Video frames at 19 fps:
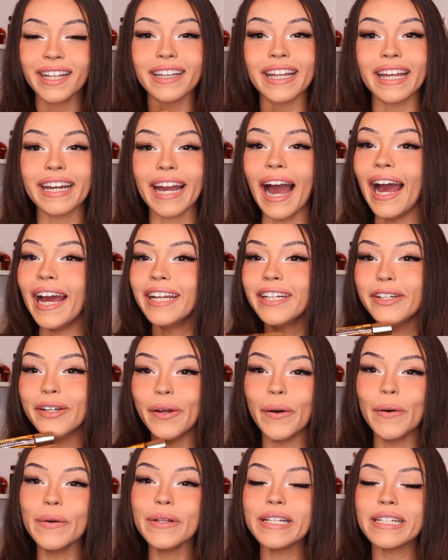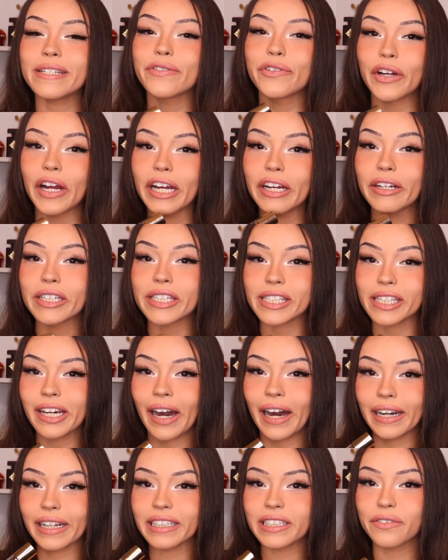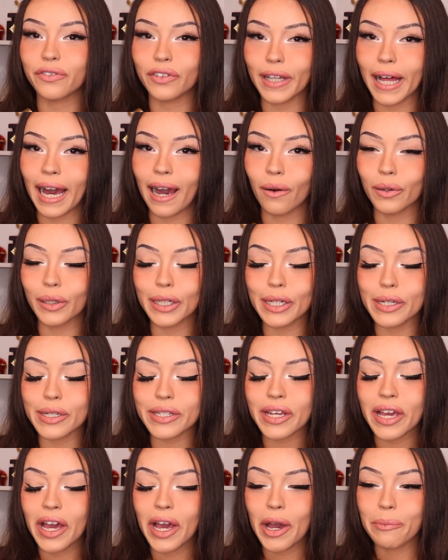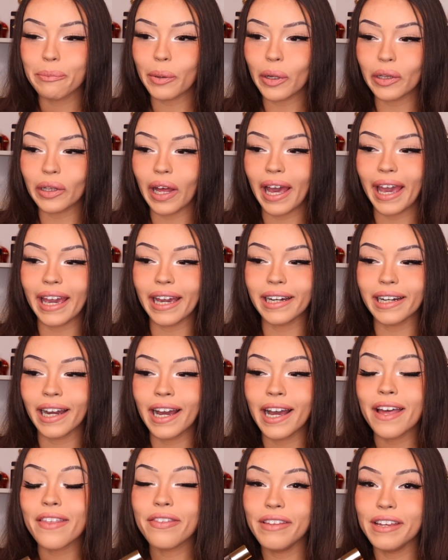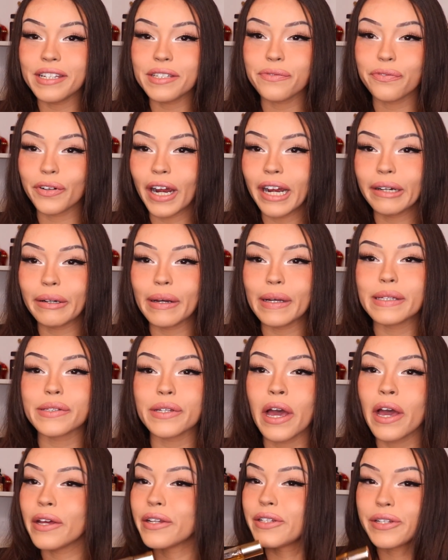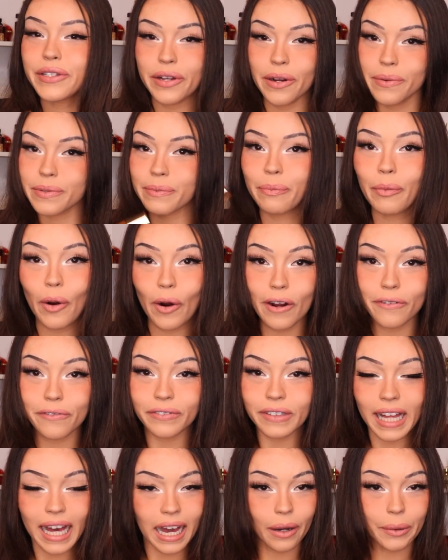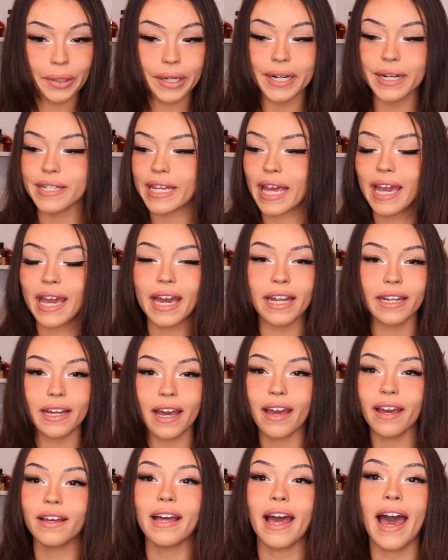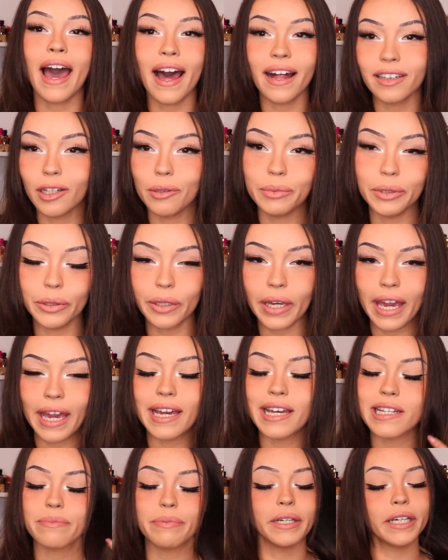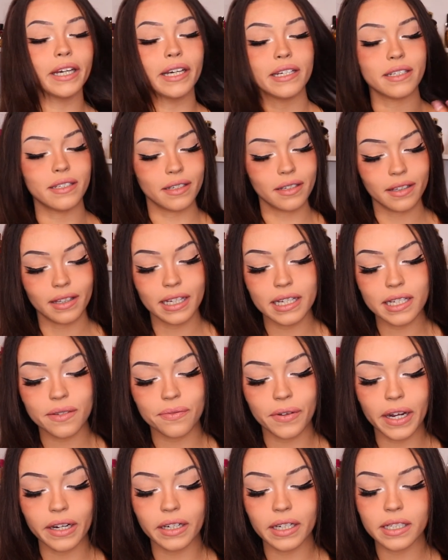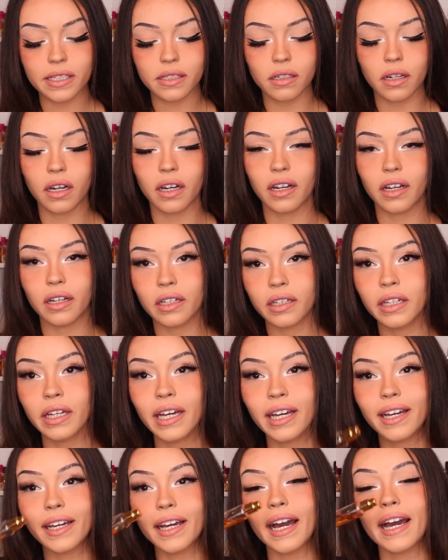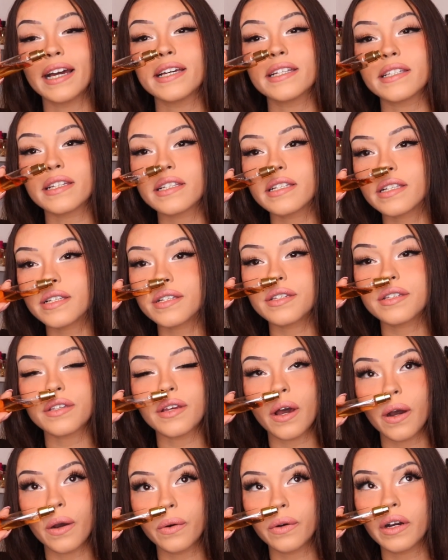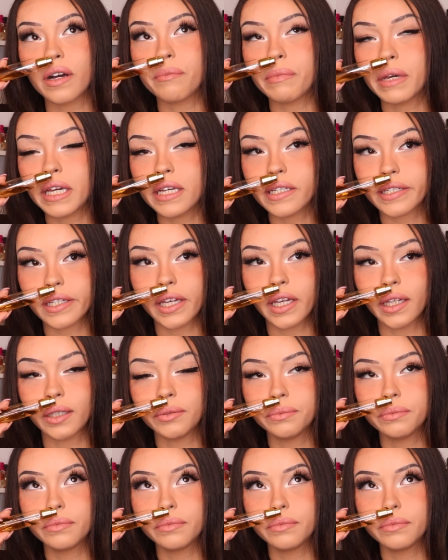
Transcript: Like, I know this fragrance got its flowers, but like, this fragrance deserves more flowers and hella bouquets because this fragrance, oh, guys, this is so amazing.